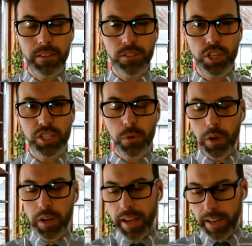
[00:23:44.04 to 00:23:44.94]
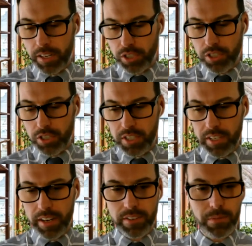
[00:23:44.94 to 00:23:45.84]
Josh, I wanted to actually just
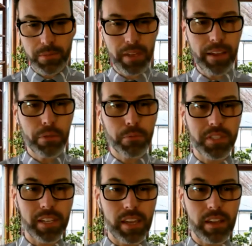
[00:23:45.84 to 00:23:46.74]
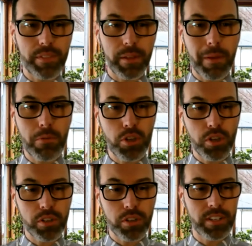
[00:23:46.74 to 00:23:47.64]
kind of something I was thinking of that maybe you
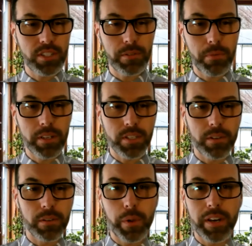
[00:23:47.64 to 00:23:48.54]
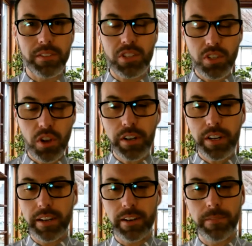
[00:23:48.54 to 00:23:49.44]
could, as a way to start
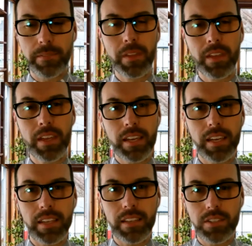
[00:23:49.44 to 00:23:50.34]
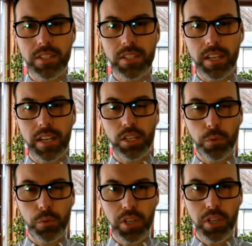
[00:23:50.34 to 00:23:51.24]
here is, you know,
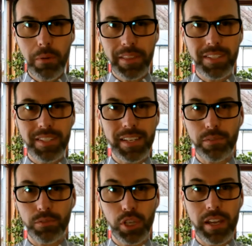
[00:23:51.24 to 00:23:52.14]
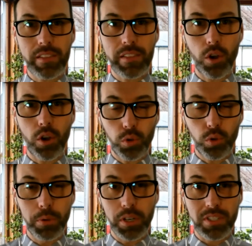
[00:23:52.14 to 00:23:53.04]
we talk about this idea of looking at the
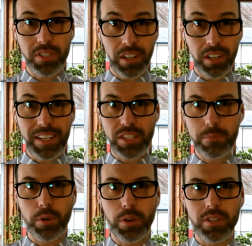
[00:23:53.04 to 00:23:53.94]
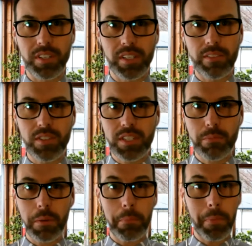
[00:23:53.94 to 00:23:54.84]
old books, the classic books, even
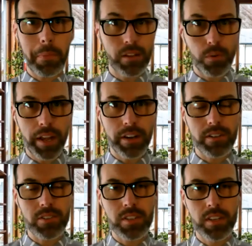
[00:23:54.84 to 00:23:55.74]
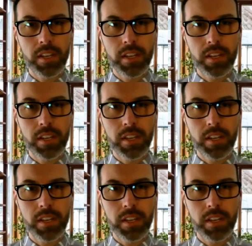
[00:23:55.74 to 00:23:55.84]
some of the pagan writers.